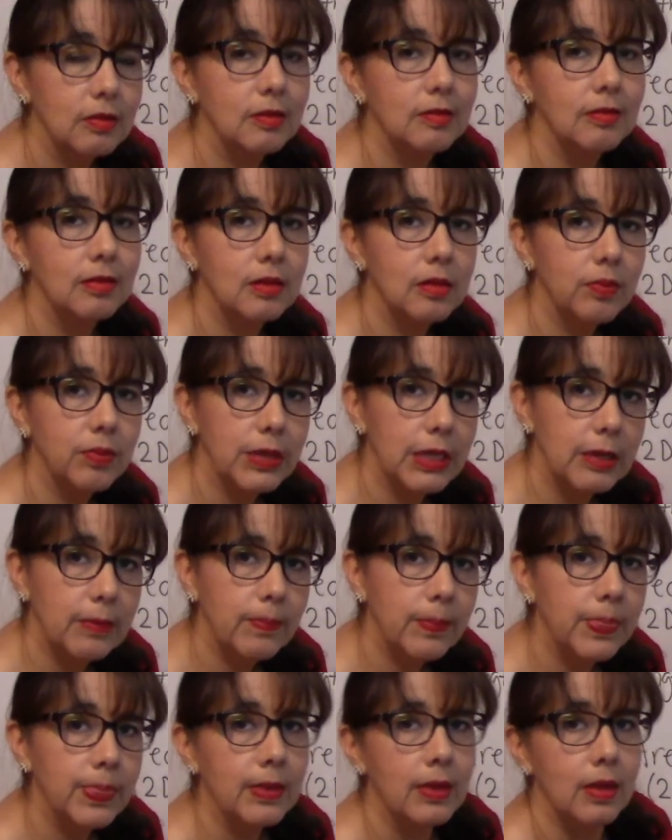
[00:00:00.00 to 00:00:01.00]
is going to
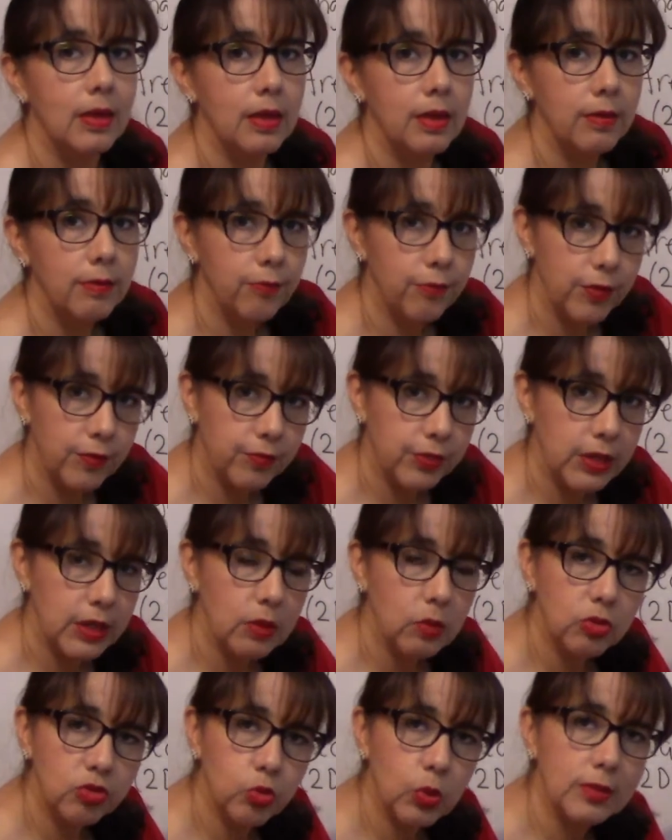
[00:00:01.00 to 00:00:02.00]
be 50,
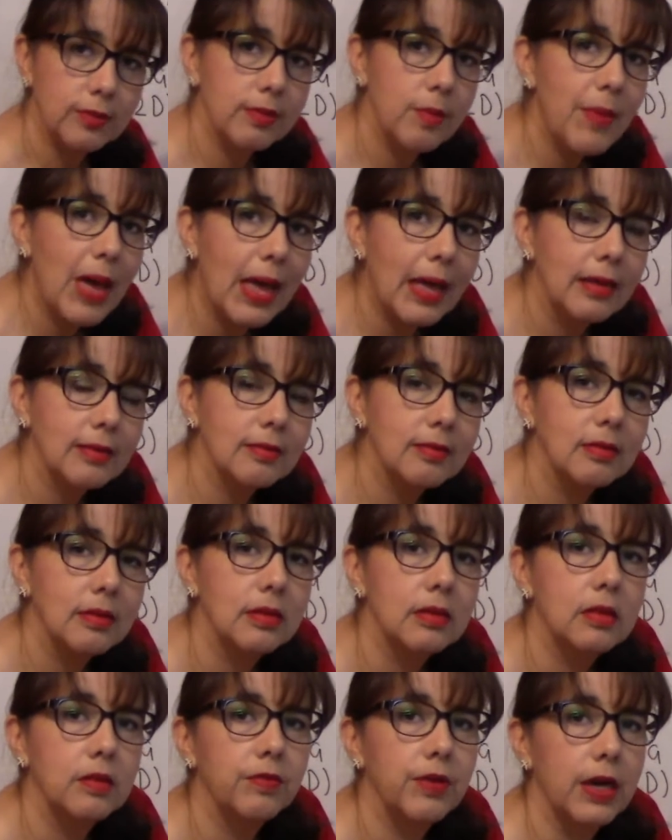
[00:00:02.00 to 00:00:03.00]
which was the mass,
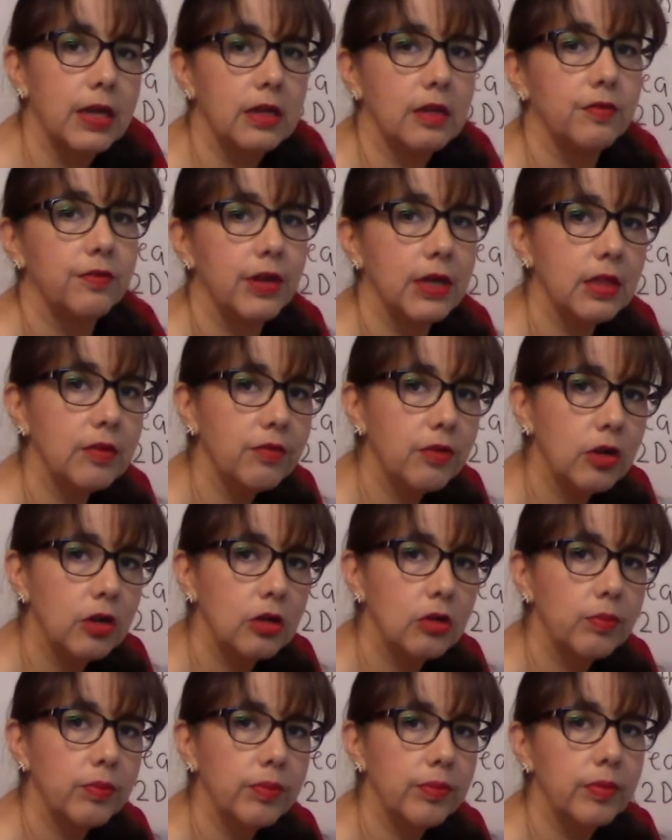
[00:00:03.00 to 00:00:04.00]
divided by the
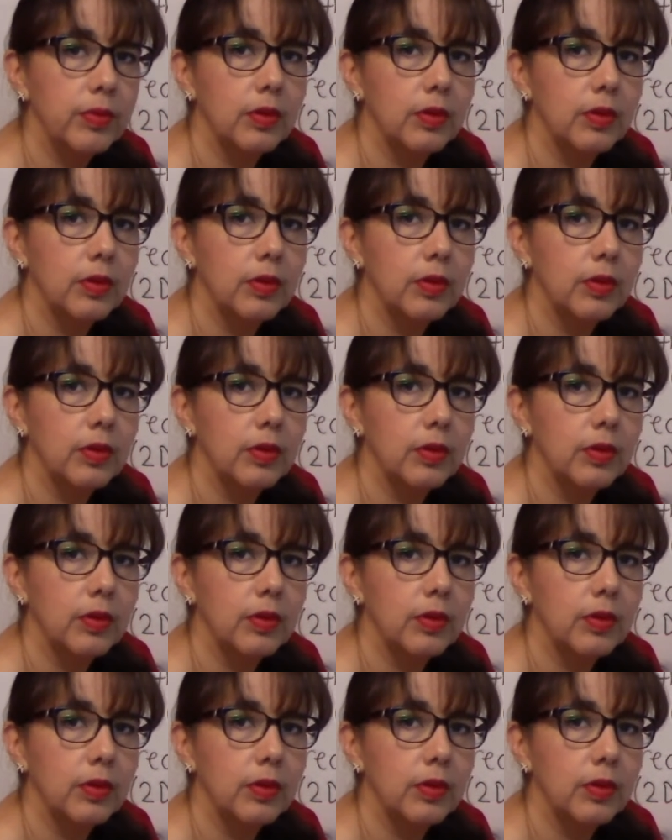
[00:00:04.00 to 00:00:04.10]
volume,